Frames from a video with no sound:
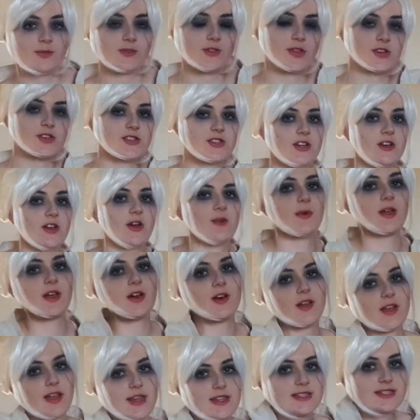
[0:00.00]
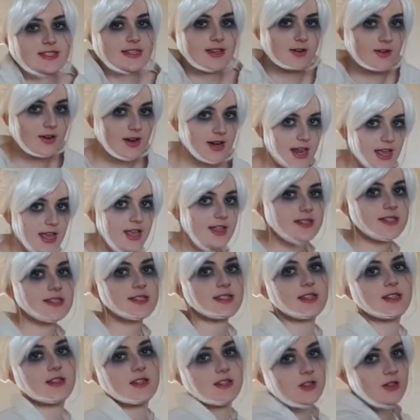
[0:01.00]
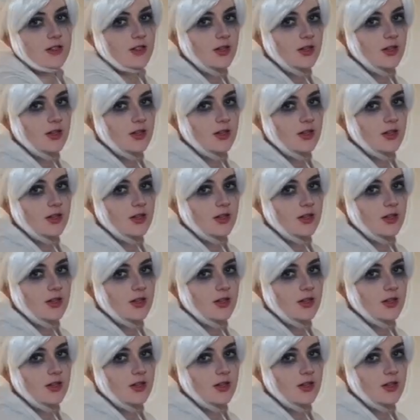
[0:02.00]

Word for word: Because you know, we gotta get Siri dancing.